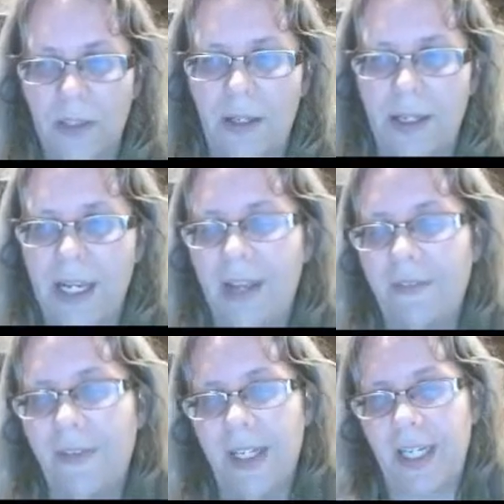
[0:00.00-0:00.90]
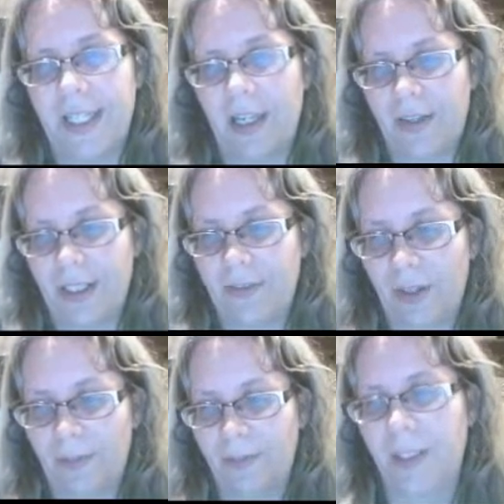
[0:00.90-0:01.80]
Okay, I can't find anything on this
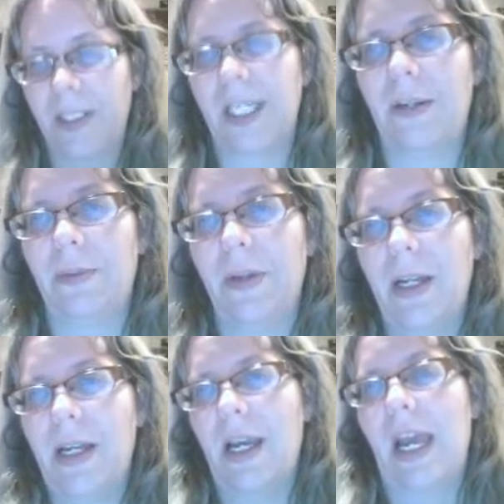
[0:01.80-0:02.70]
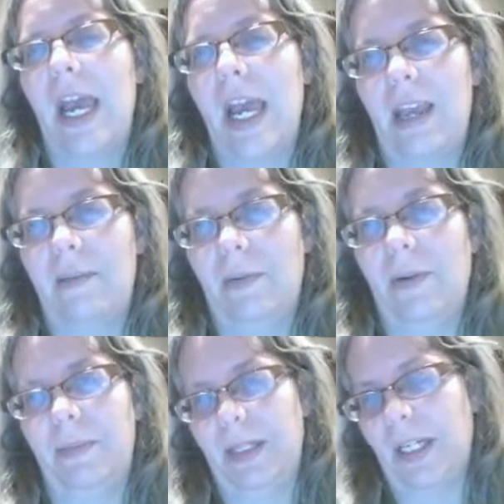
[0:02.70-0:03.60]
film. So,
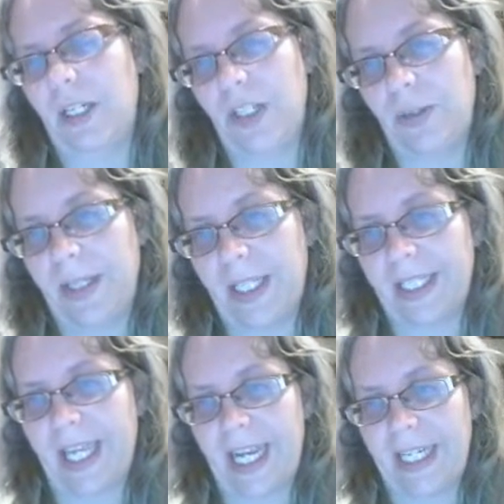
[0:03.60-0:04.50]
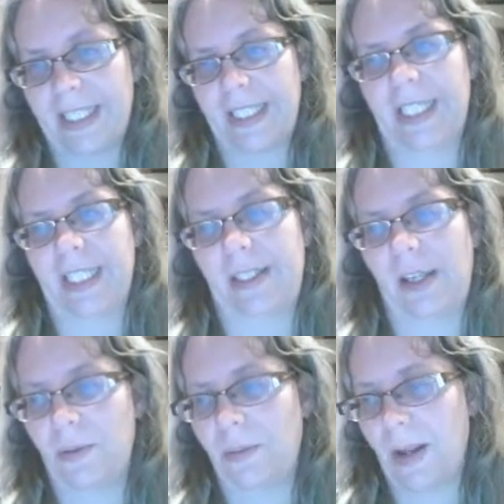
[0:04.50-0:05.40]
what I'm going to do in this case is
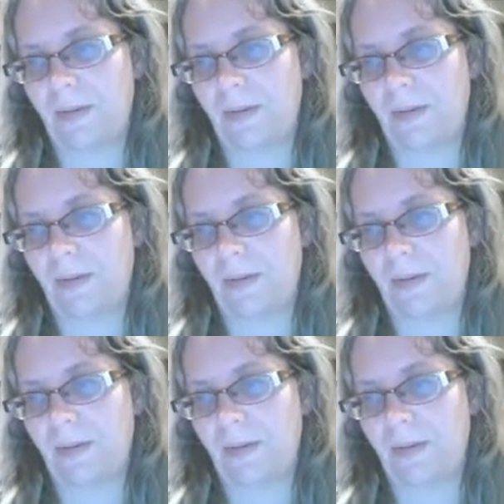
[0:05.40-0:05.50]
go with what